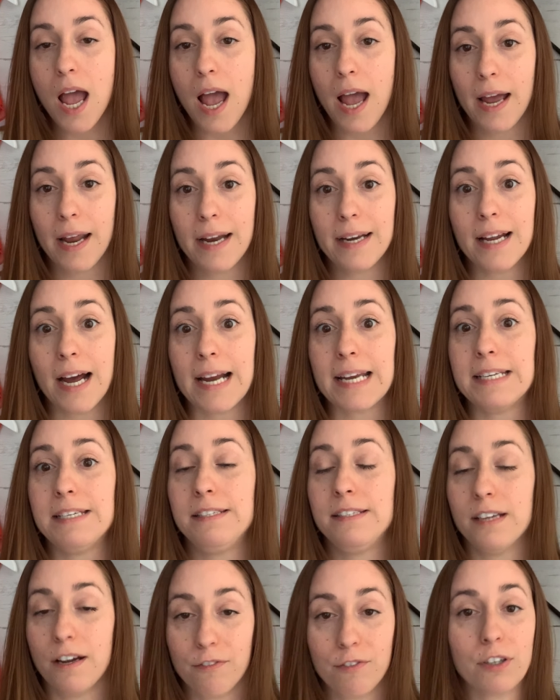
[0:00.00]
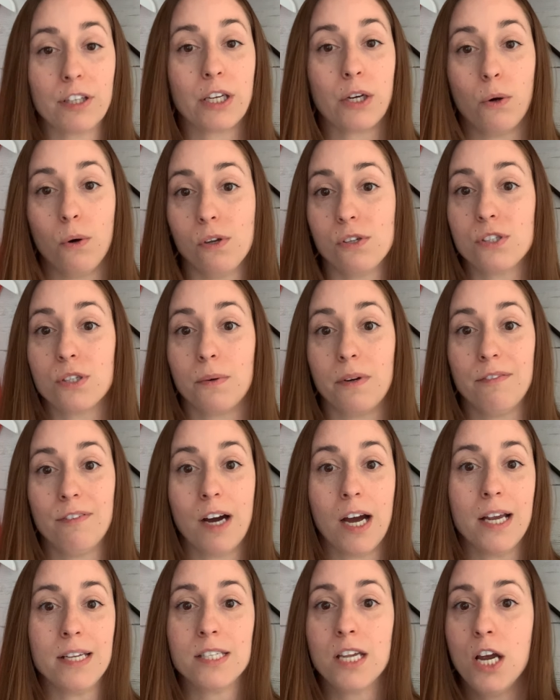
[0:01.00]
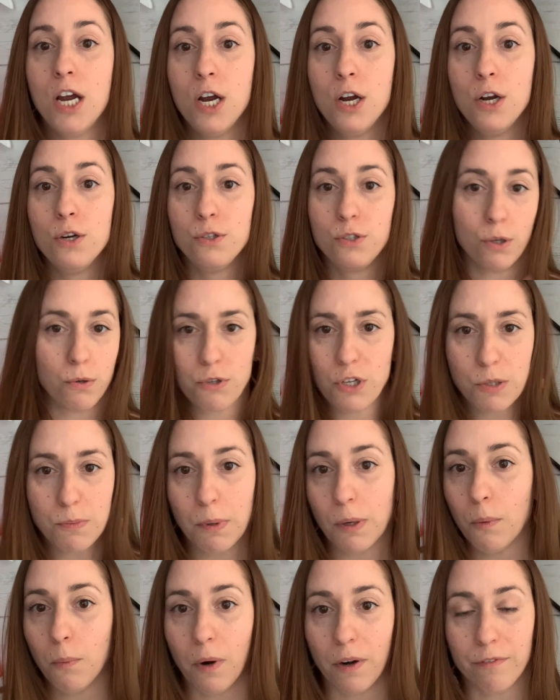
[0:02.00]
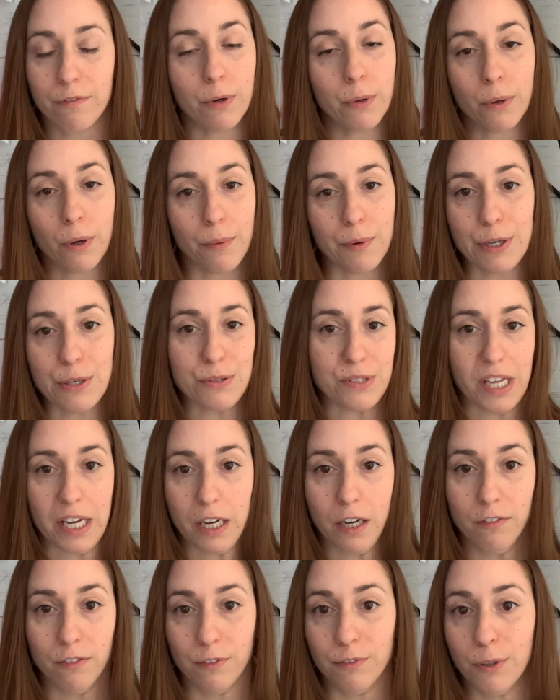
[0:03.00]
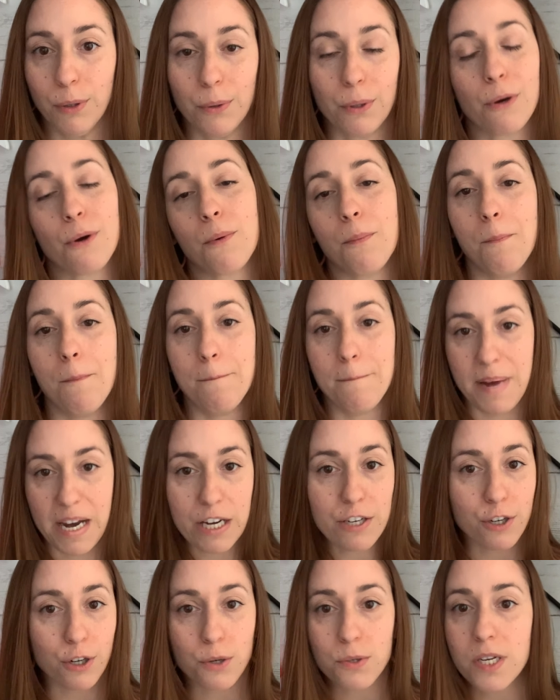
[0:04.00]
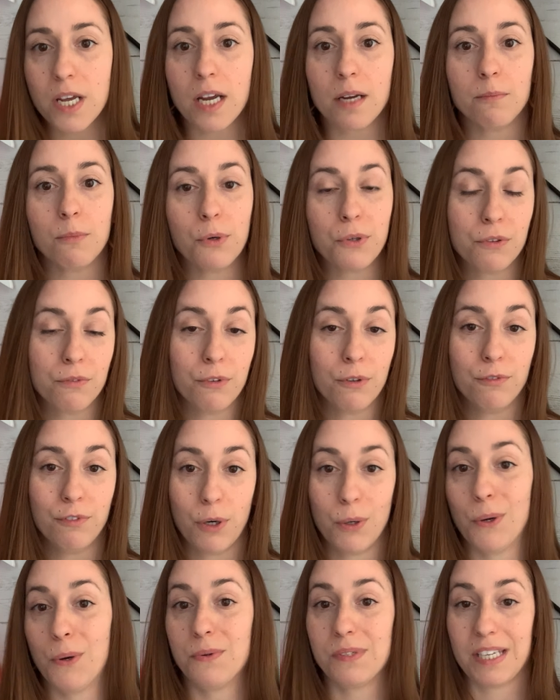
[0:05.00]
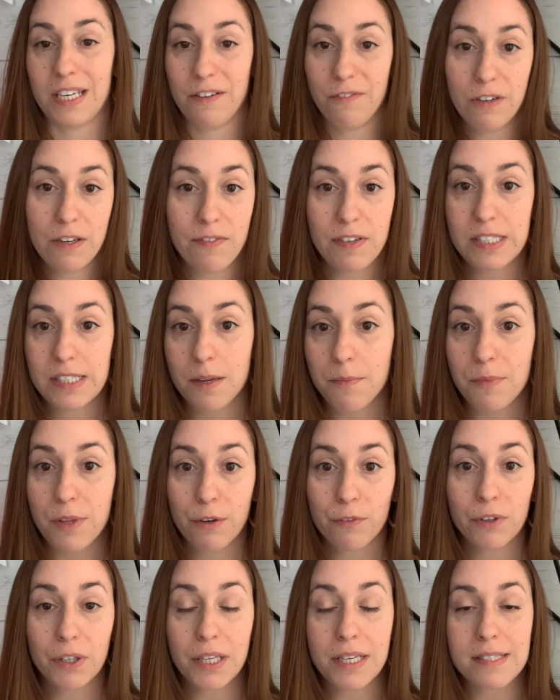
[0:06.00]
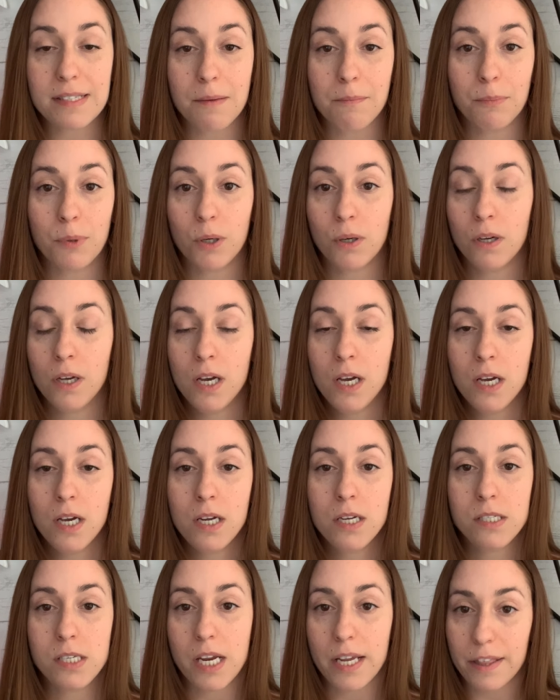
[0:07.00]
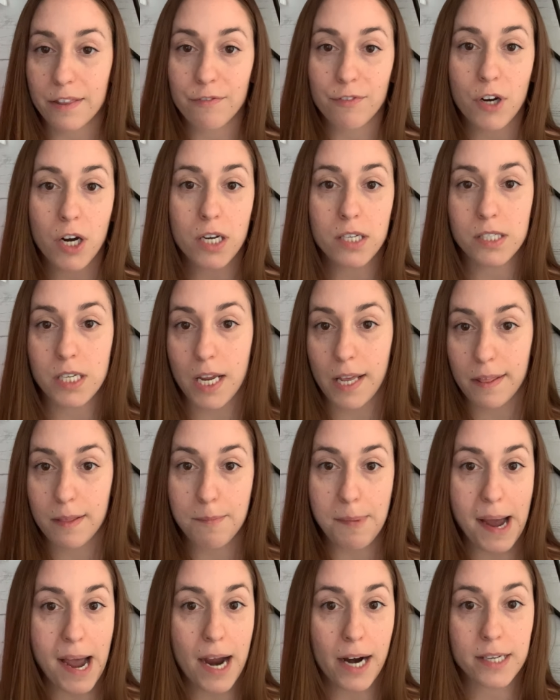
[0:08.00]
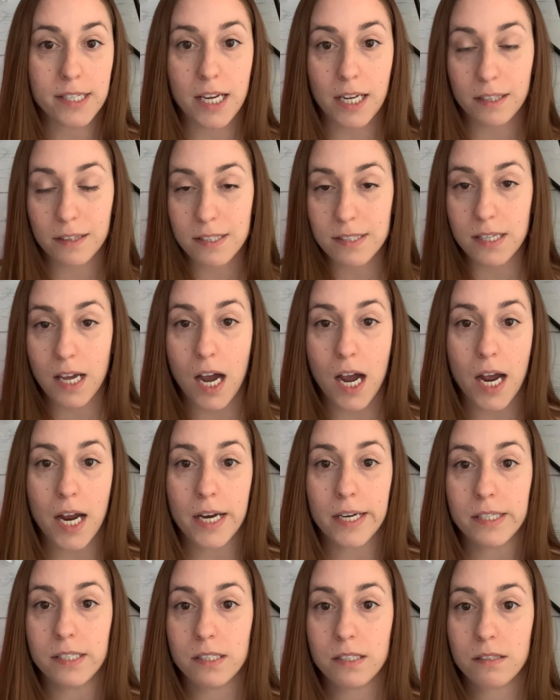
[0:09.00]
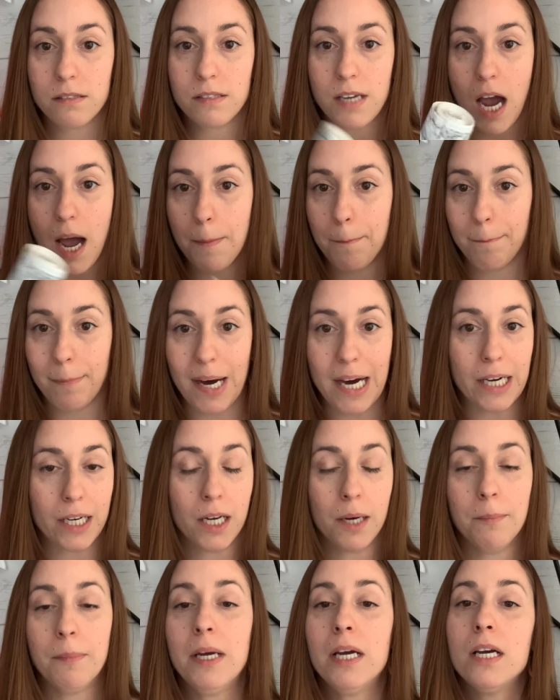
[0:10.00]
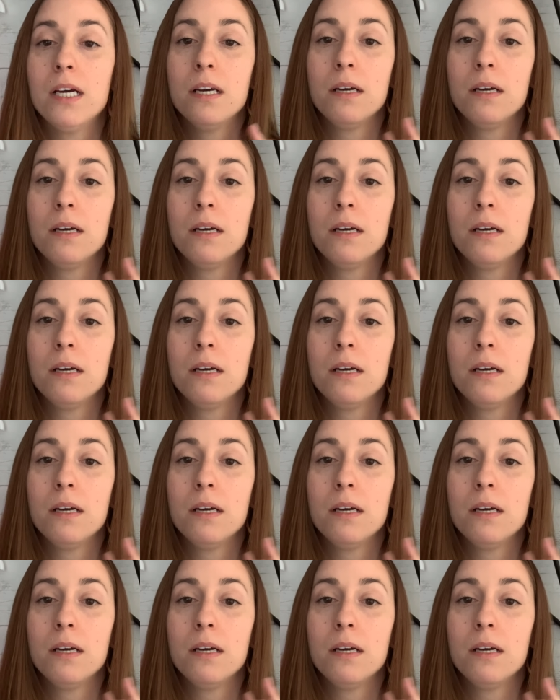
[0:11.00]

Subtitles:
And I definitely also advise, don't just put one photo and use that cover photo. Make sure you take multiple photos, even if it's something really simple. Take the front, take the back, take the sides, top, bottom.